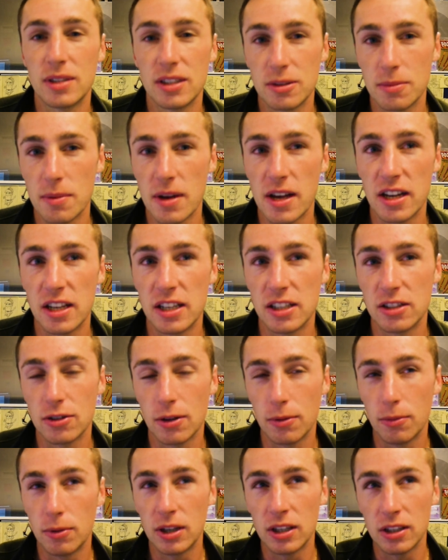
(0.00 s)
that's about it.
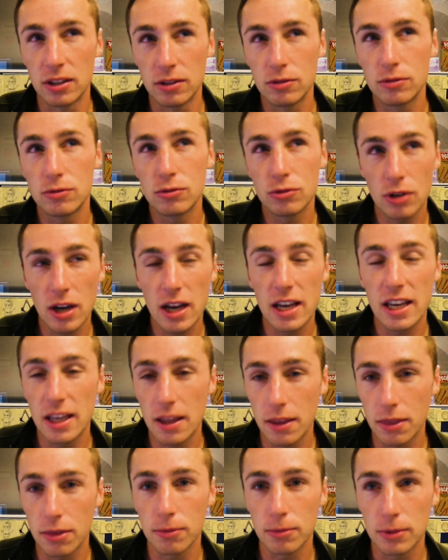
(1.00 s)
So I want to try and
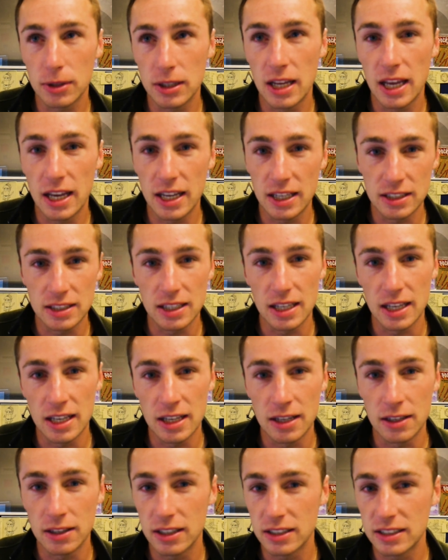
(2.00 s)
get 3 days
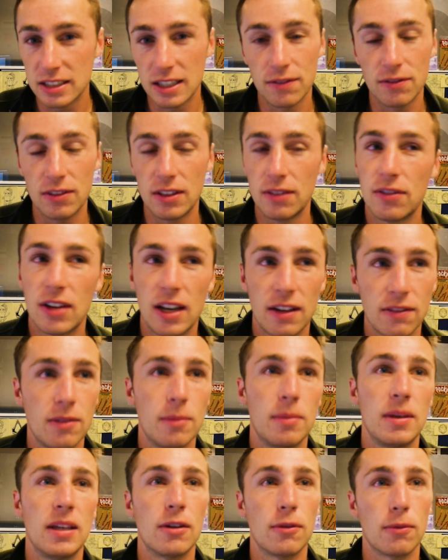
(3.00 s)
in. It doesn't even have
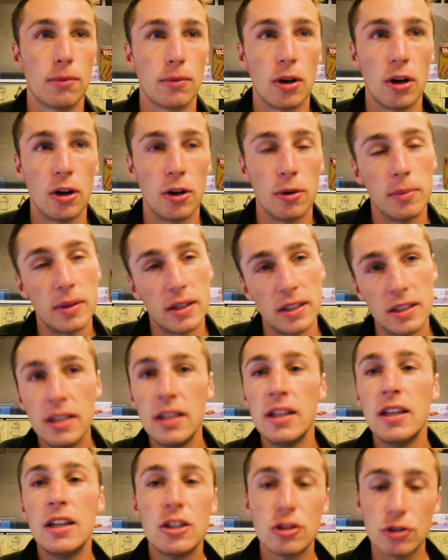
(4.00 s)
to be in a row,
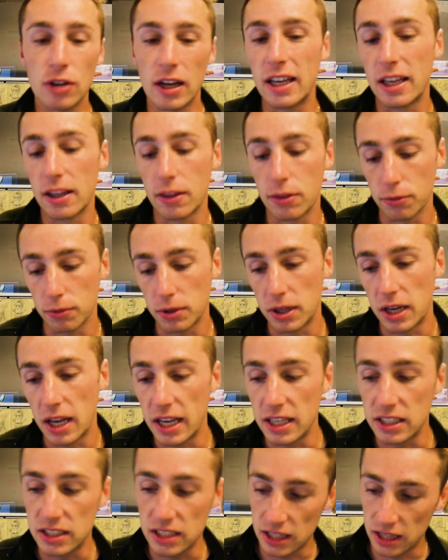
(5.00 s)
but try and get 3
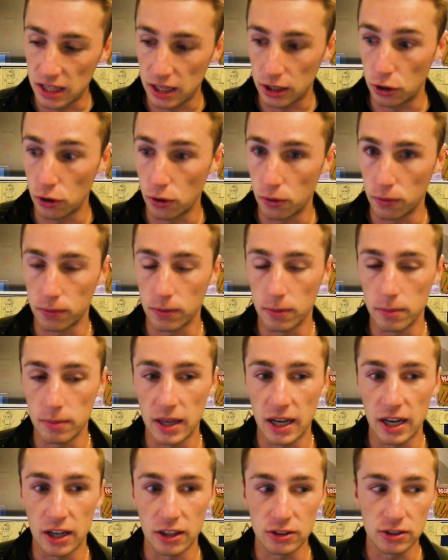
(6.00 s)
days in, then go from
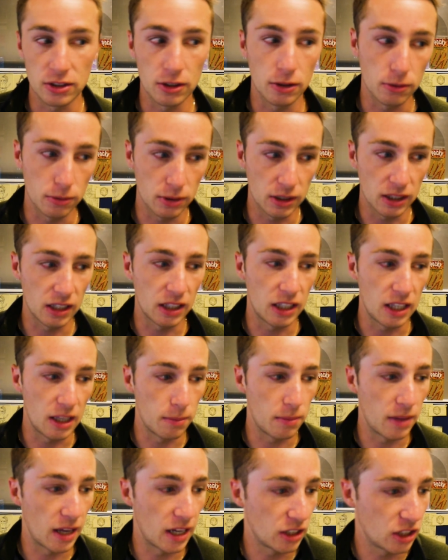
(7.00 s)
there. So we're gonna
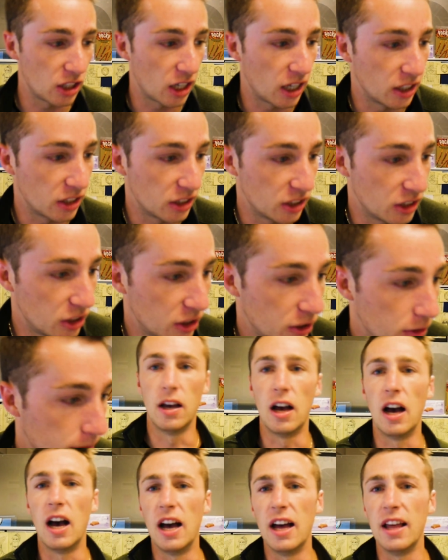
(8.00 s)
keep that challenge.
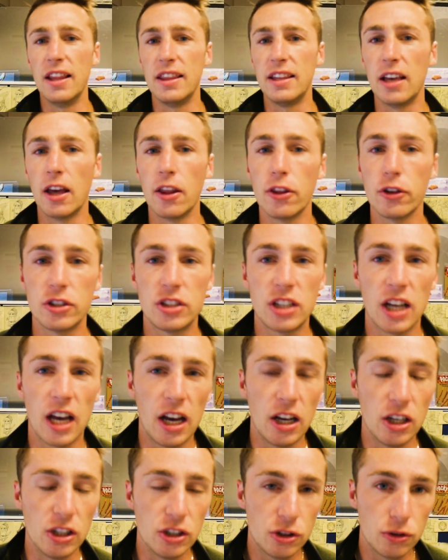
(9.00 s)
The other
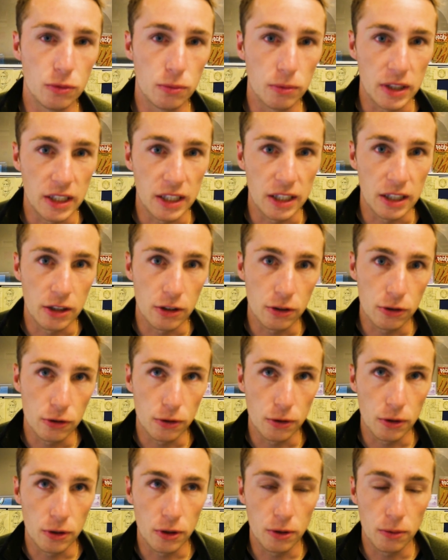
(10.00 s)
challenge we
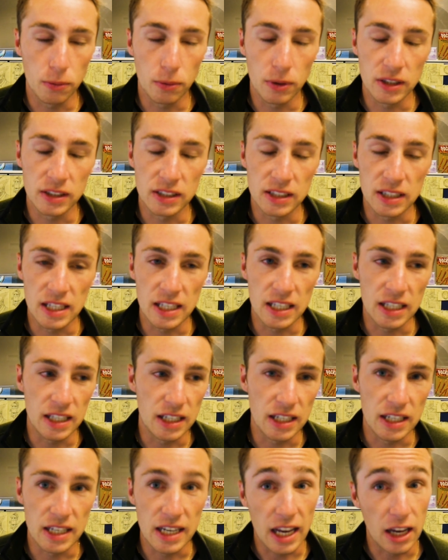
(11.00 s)
included was
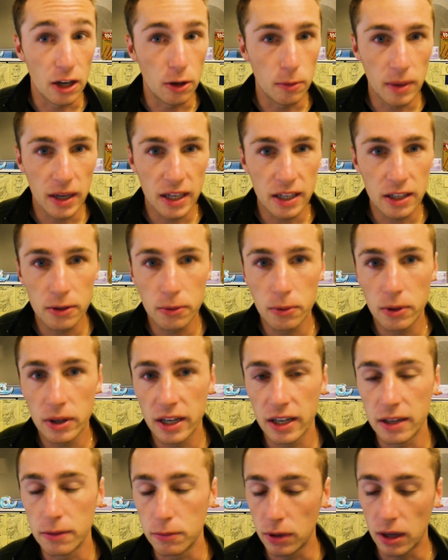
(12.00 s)
the nail biting
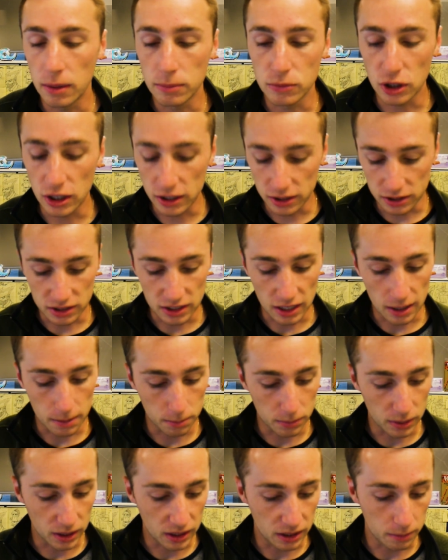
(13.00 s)
one. I'm trying to
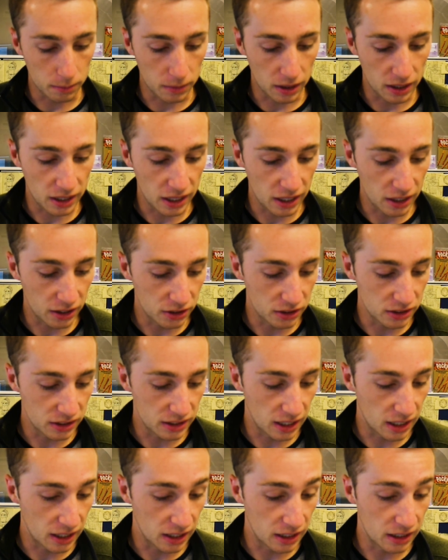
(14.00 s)
stop biting my
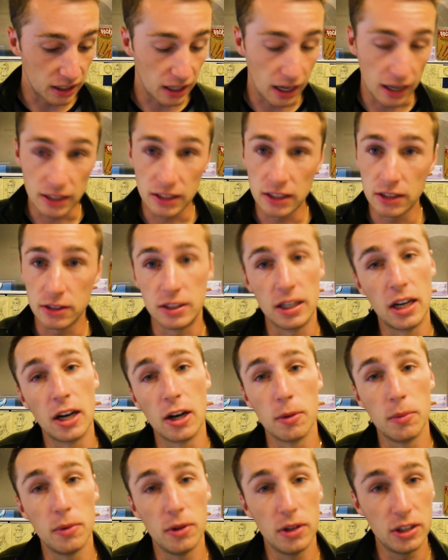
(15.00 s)
nails. I did
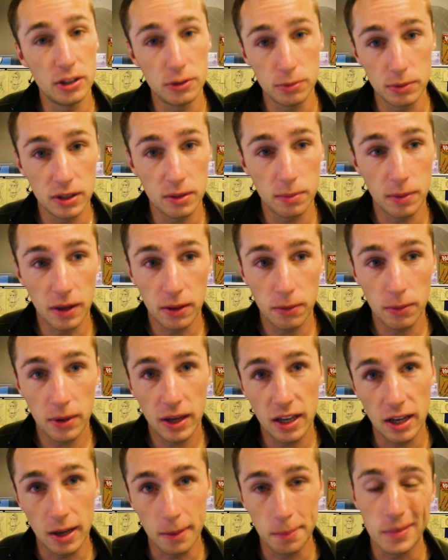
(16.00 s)
terrible this week, by the
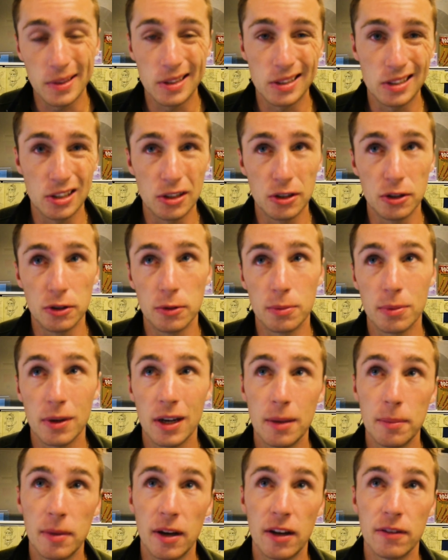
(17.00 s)
way, up until
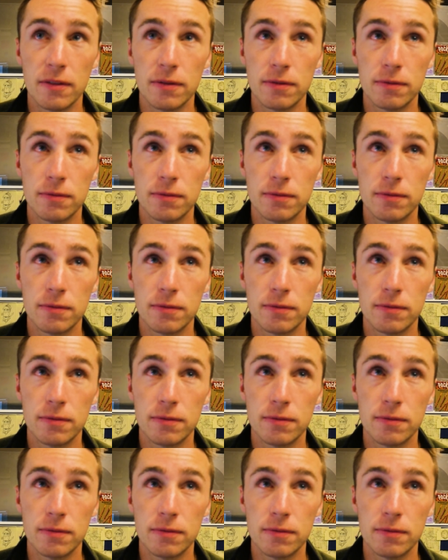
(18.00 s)
probably about